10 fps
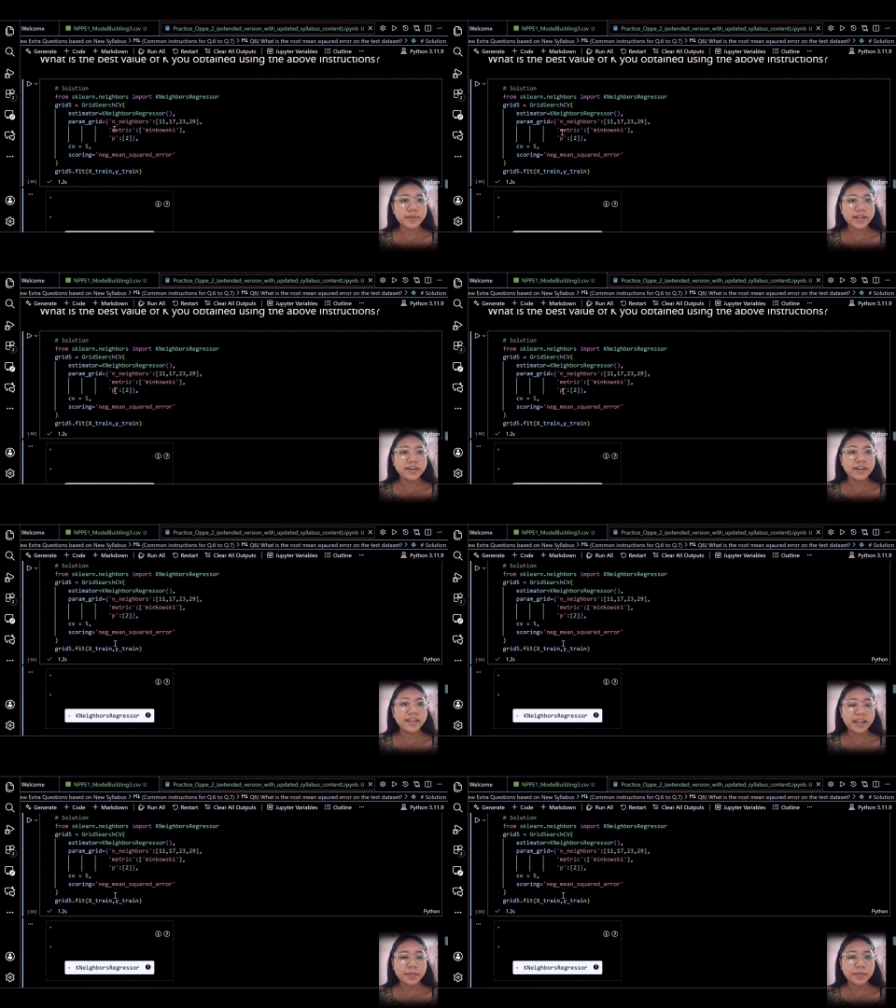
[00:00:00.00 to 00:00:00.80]

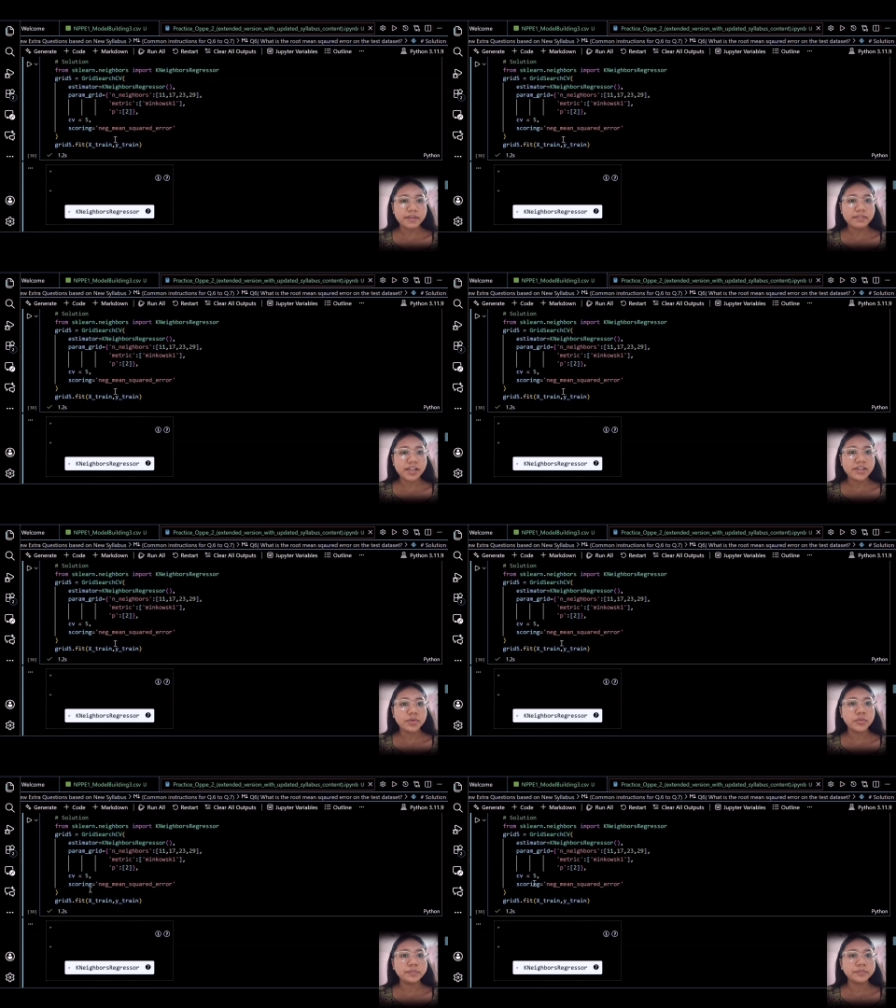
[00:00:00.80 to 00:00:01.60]
metric and p
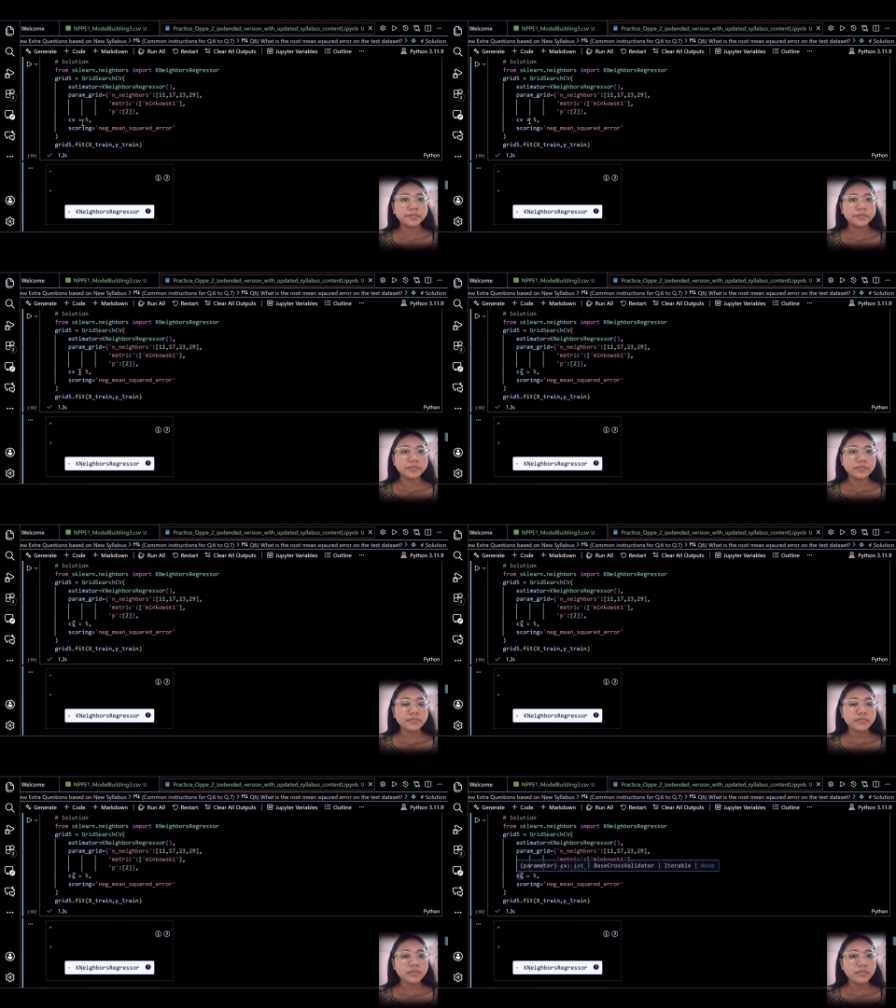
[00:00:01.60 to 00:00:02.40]
value,
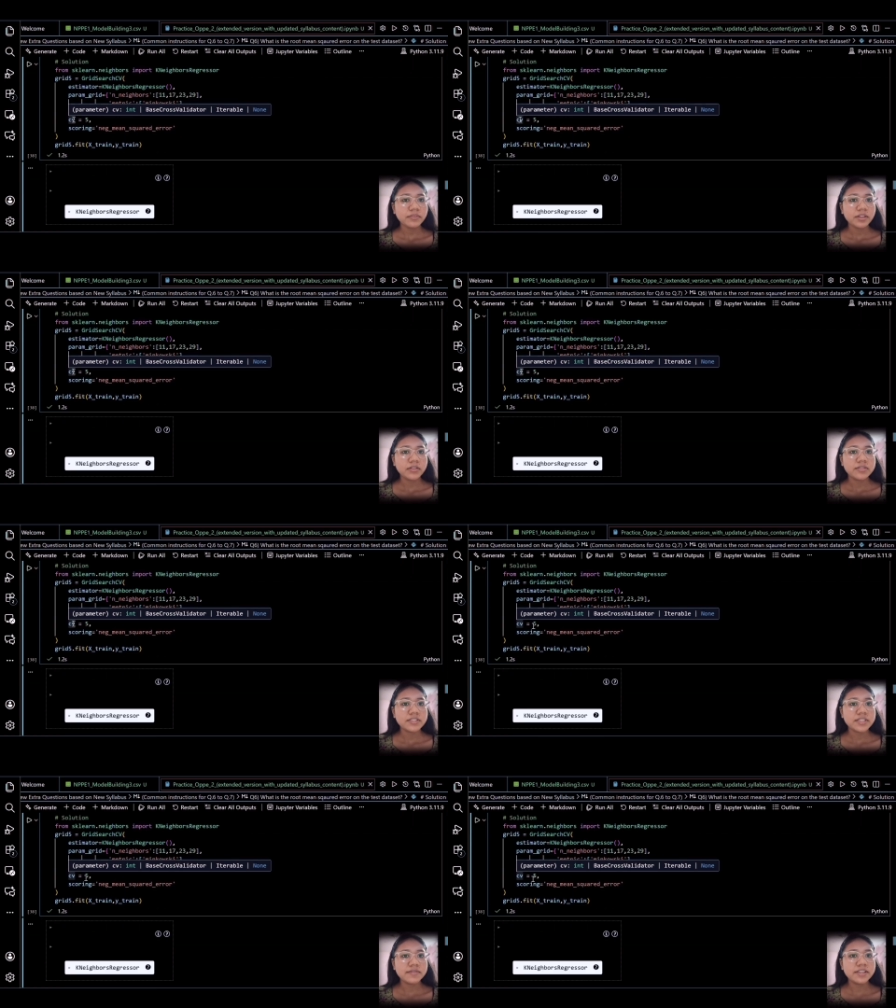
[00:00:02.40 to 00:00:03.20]

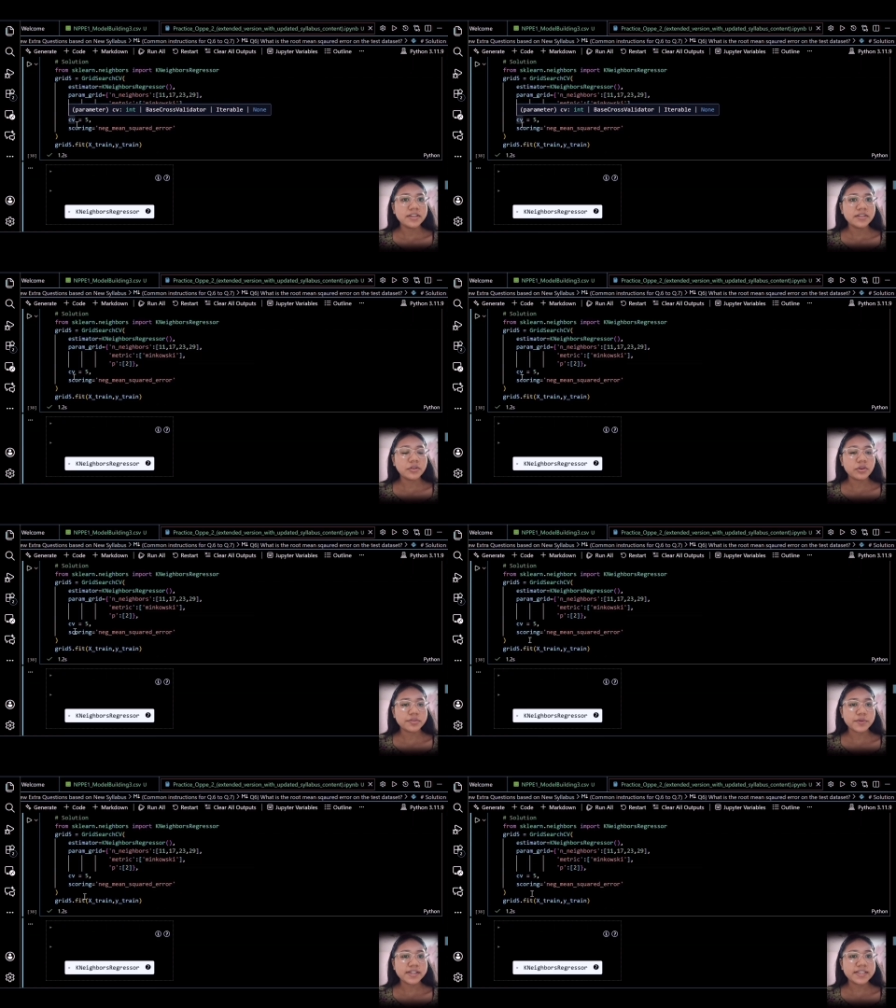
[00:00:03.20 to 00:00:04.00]
CV
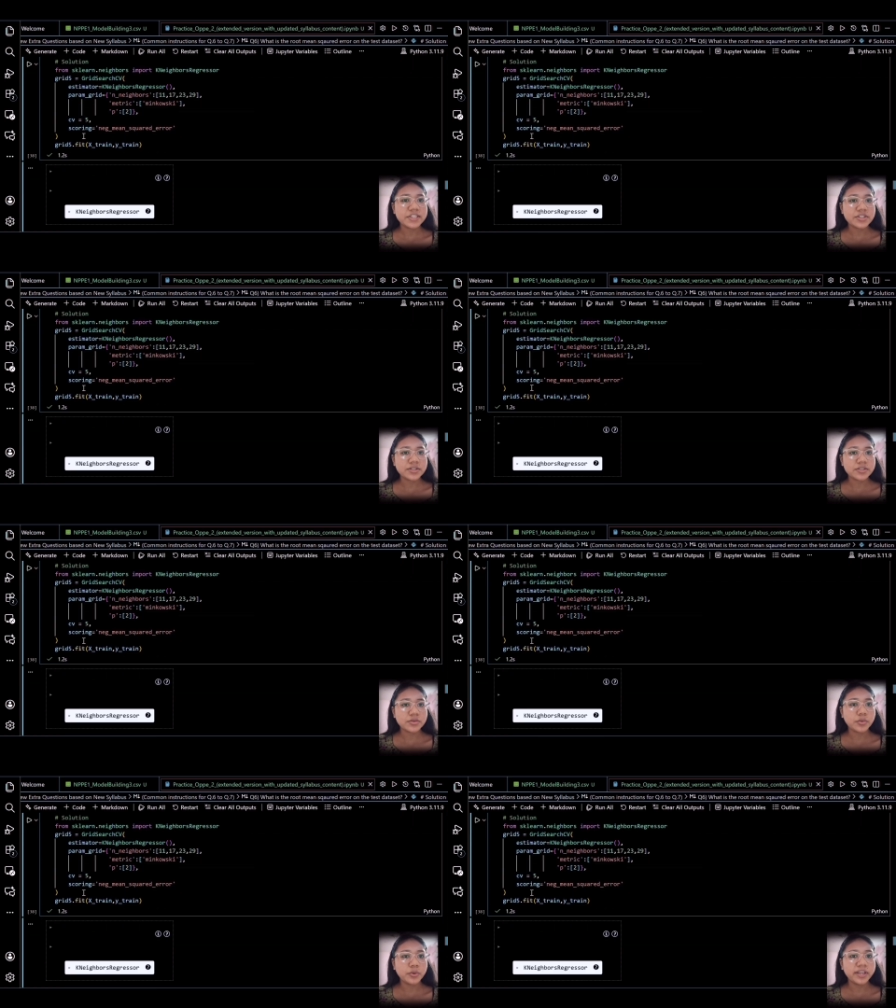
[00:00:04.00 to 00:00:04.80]
cross validation
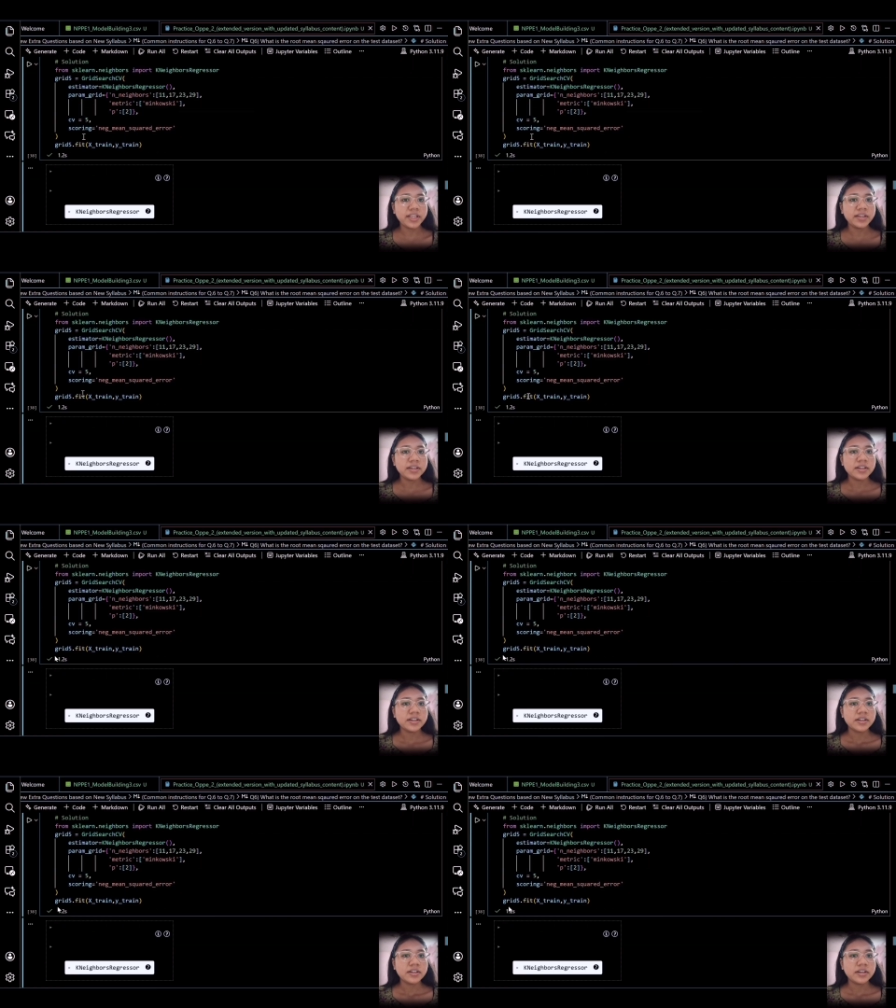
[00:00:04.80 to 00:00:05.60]
scoring.
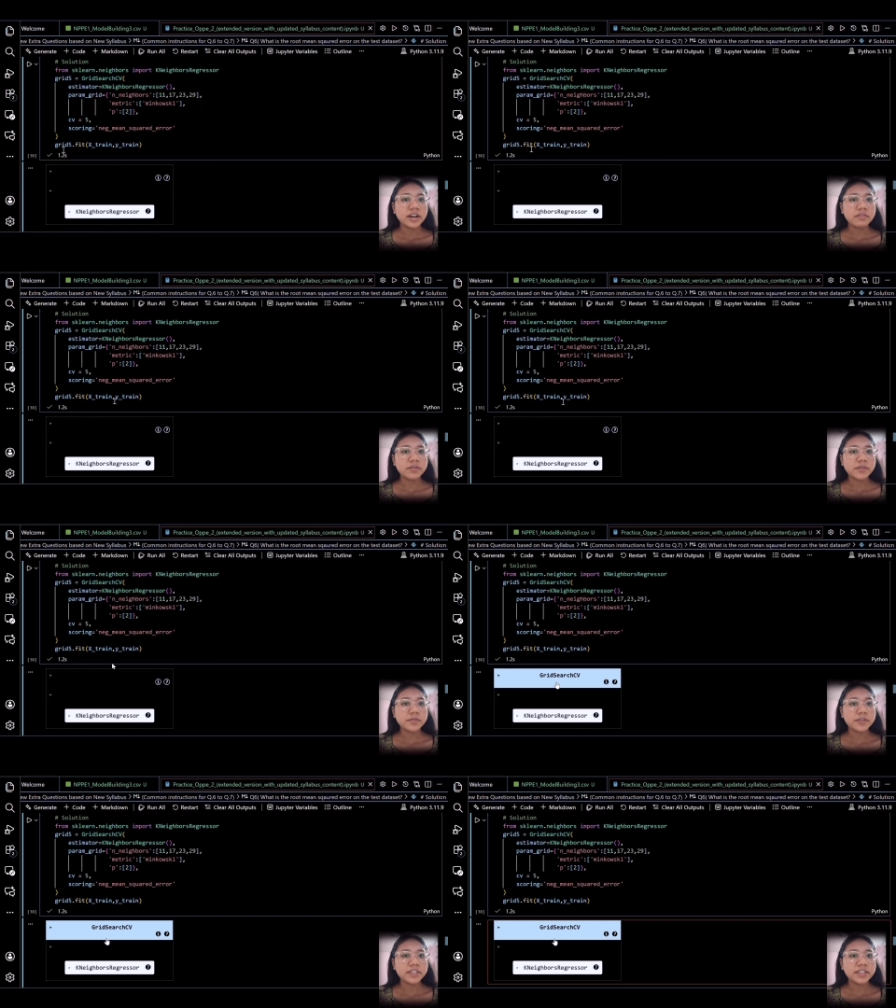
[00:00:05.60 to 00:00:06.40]
Now we will
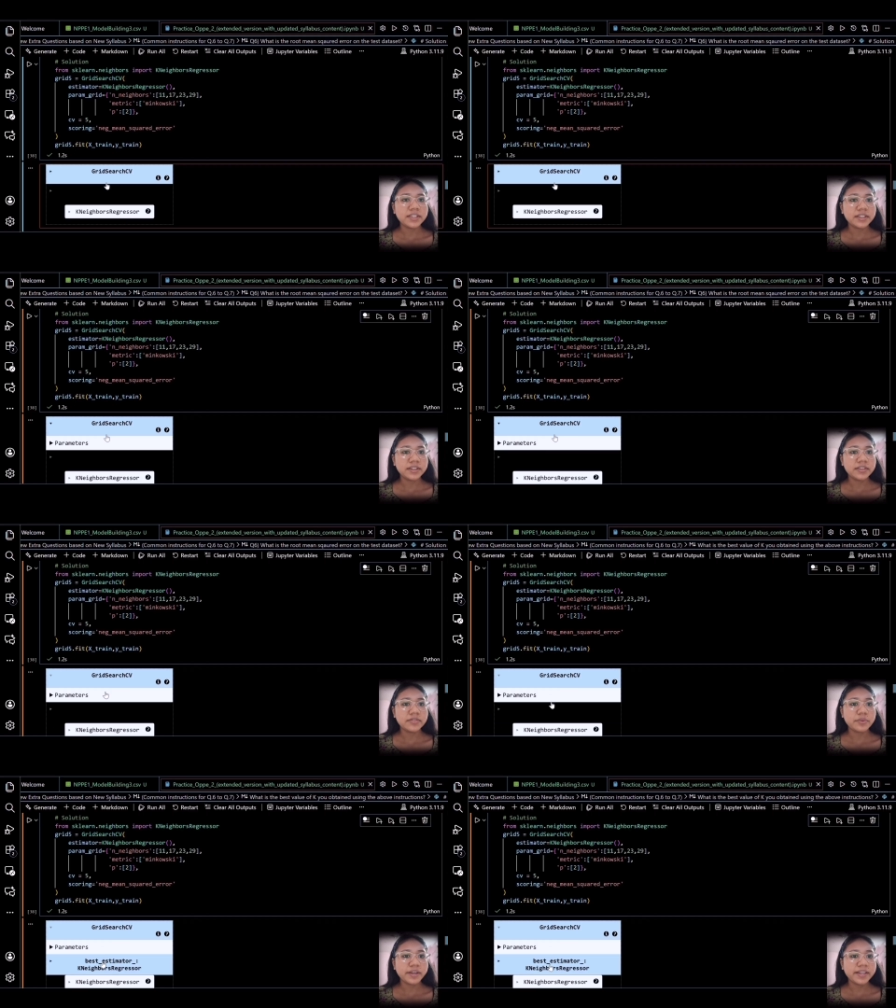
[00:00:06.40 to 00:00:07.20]
fit it in
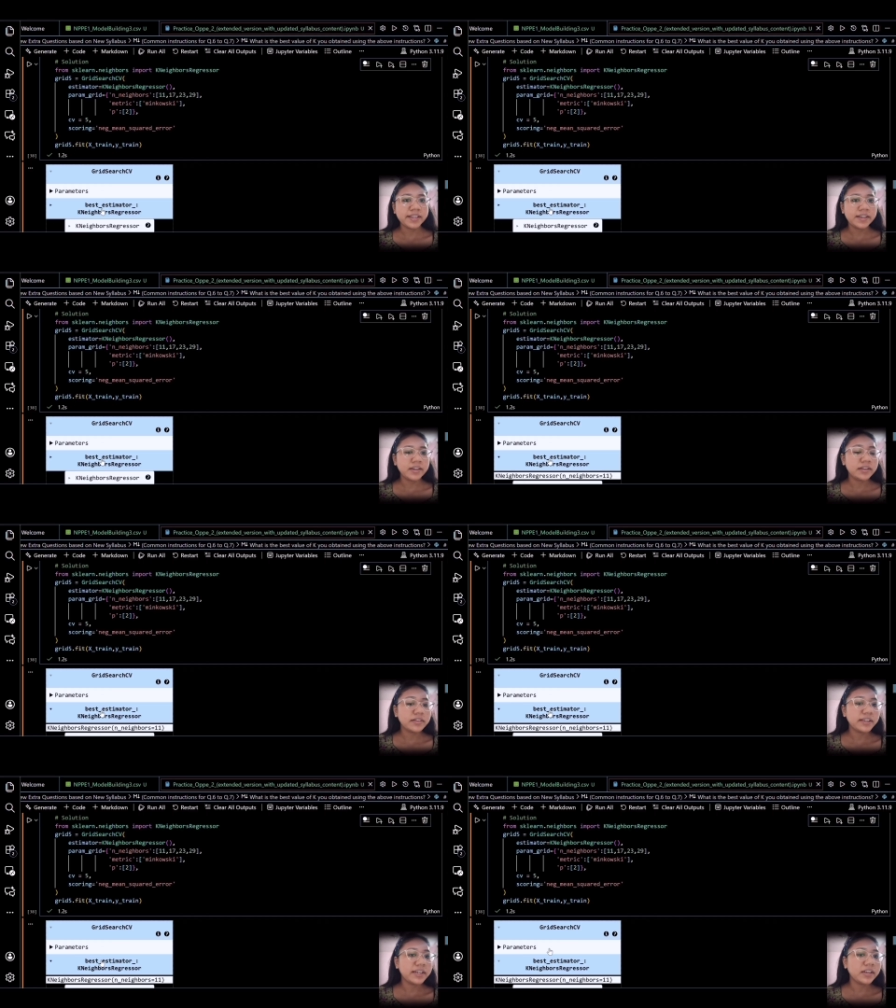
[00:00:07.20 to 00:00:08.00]
training
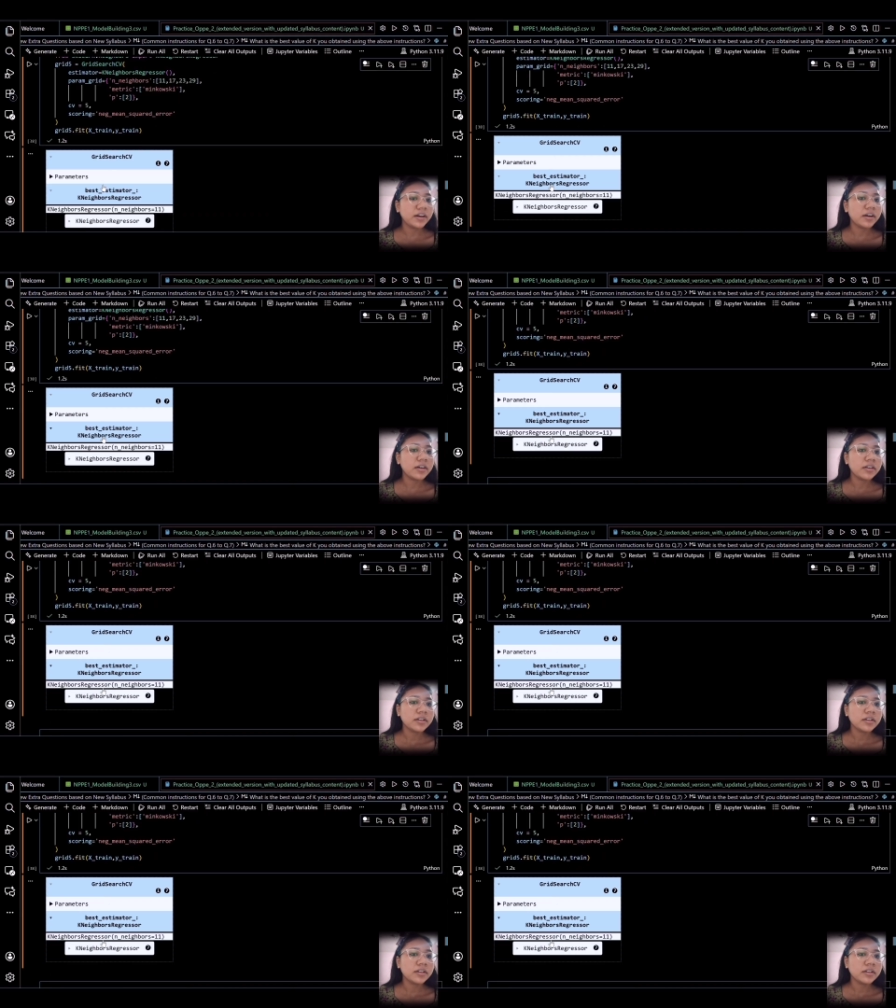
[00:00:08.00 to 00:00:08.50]
data,